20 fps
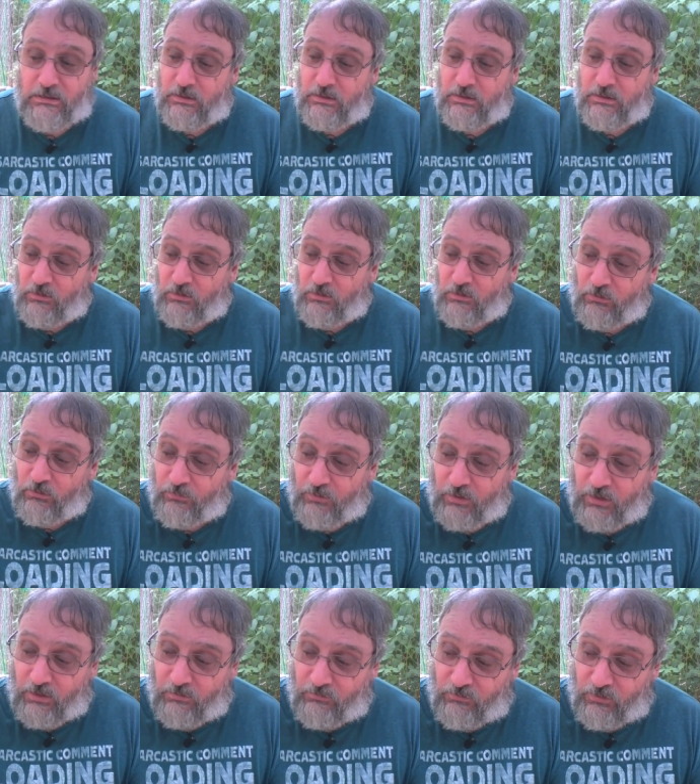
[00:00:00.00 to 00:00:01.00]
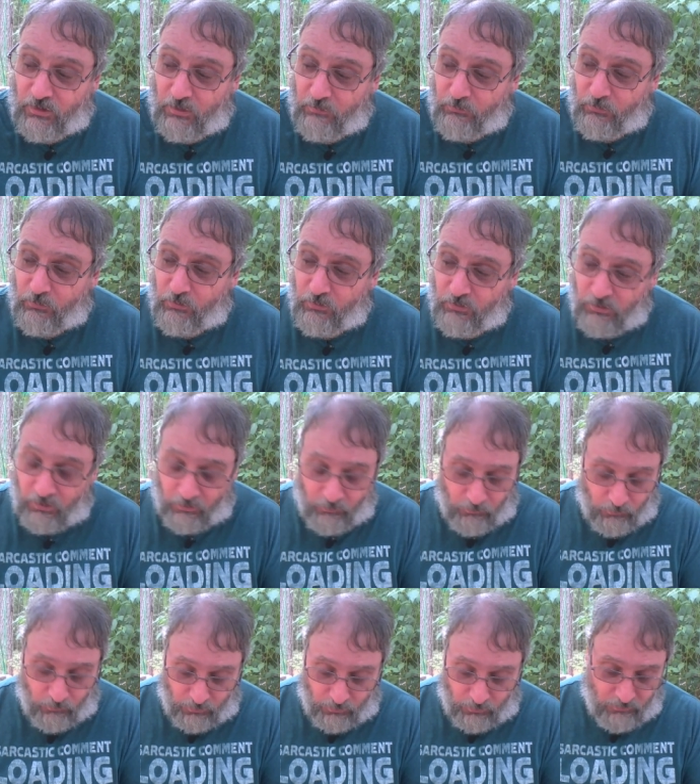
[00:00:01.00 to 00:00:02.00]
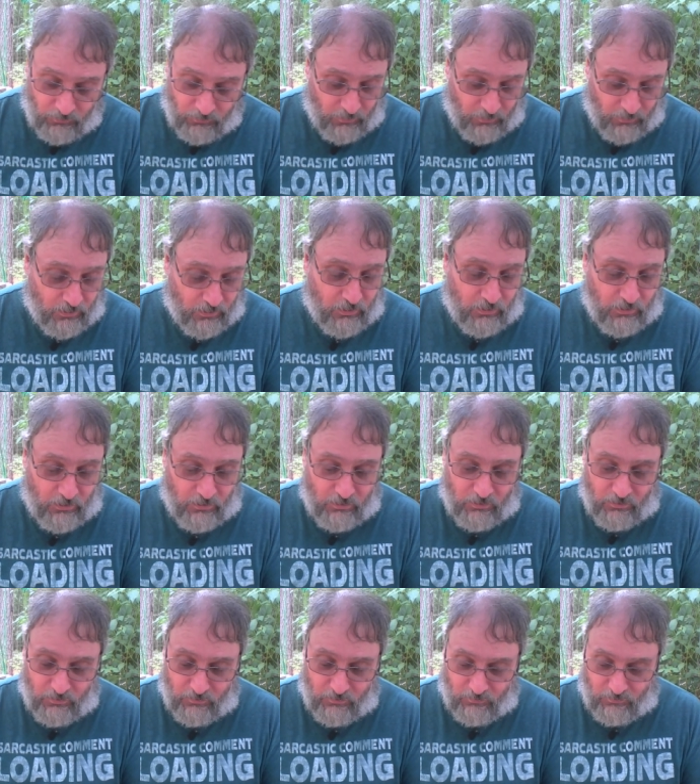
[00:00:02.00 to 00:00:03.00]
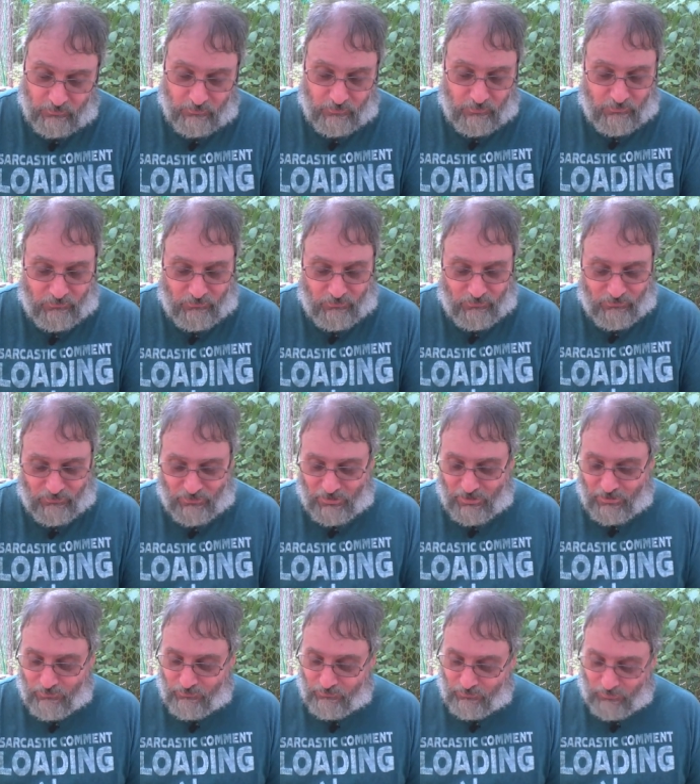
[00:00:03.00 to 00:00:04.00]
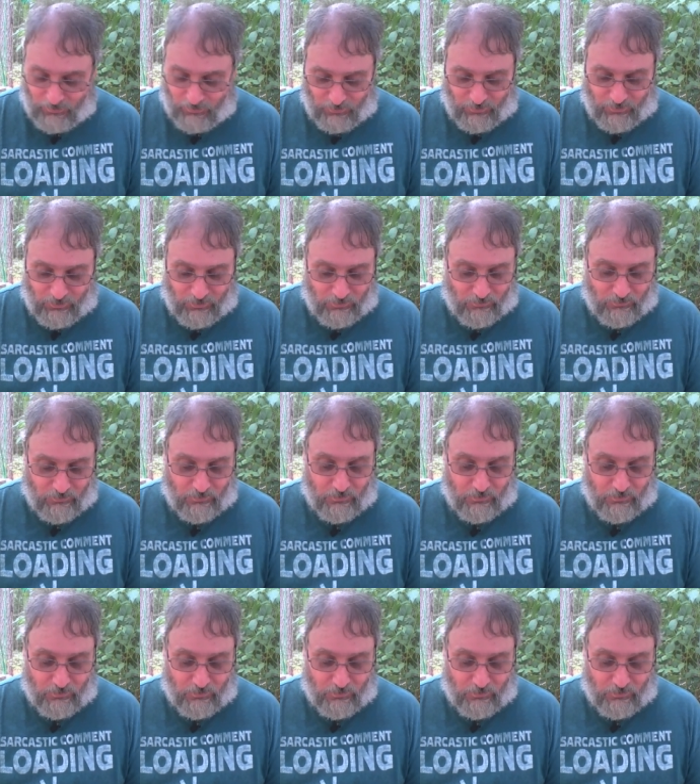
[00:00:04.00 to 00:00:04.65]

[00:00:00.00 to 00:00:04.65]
I'm not sure if I have time for another one. This is kind of fun, though.